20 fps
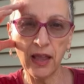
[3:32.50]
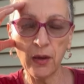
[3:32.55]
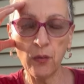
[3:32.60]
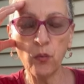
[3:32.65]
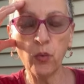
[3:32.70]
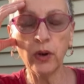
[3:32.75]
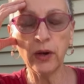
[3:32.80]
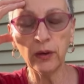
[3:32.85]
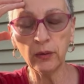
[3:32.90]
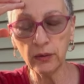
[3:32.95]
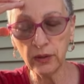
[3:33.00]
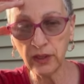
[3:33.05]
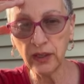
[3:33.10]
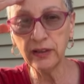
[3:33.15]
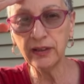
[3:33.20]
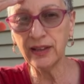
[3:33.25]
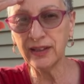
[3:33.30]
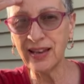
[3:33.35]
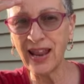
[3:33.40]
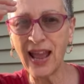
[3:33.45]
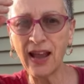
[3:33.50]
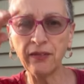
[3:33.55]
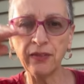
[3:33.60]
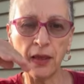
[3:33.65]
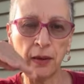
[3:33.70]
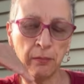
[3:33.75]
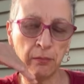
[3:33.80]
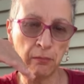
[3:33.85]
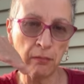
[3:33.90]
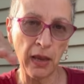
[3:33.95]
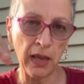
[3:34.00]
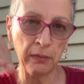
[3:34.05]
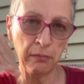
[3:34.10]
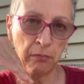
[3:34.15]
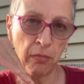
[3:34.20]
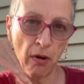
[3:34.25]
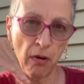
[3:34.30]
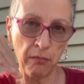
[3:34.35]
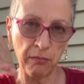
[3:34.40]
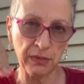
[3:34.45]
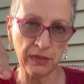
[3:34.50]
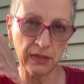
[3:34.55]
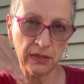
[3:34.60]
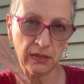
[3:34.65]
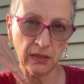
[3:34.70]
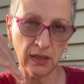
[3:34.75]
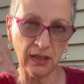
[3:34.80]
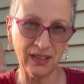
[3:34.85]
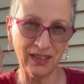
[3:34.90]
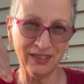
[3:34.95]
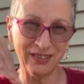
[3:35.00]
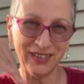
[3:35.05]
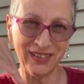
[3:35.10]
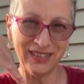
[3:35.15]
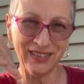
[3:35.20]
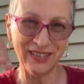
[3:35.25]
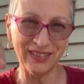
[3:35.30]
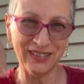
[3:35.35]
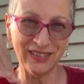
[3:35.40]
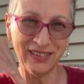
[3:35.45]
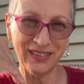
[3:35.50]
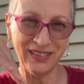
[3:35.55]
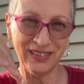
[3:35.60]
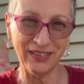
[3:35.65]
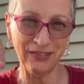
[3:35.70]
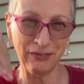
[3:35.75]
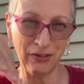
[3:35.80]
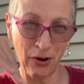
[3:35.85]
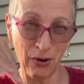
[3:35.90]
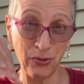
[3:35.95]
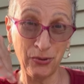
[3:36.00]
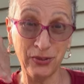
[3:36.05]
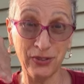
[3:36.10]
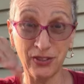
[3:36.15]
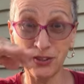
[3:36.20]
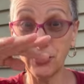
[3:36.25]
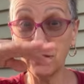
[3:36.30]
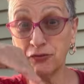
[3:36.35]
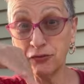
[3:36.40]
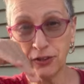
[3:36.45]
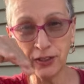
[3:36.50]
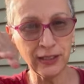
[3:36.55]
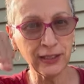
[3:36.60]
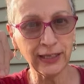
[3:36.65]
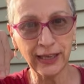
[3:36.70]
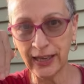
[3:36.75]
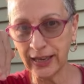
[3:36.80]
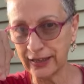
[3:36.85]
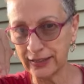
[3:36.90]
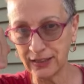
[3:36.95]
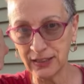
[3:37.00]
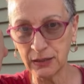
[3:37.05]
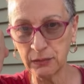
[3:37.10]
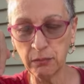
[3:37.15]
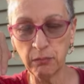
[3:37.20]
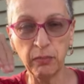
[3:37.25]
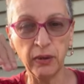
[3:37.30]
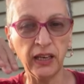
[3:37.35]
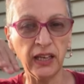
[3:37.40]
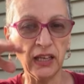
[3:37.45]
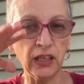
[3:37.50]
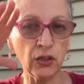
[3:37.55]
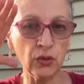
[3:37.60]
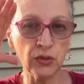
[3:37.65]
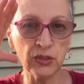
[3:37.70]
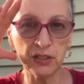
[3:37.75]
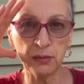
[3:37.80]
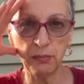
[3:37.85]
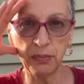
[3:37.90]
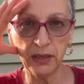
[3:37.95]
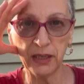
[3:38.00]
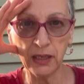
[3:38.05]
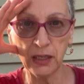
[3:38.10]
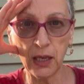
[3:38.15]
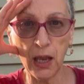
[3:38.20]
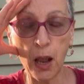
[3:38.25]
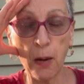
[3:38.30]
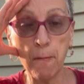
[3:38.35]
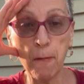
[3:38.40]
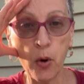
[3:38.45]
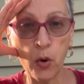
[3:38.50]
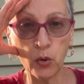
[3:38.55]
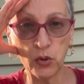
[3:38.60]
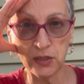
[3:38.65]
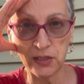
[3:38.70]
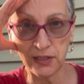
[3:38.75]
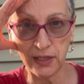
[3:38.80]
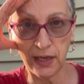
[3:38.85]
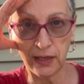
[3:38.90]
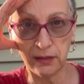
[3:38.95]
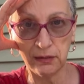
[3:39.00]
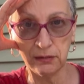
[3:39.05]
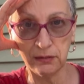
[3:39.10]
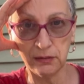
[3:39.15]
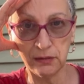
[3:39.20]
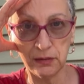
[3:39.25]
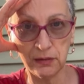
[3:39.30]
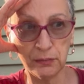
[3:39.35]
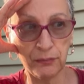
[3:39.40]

When now they made bumps in the in the in the road, so you really can't. But it used to be motorcycle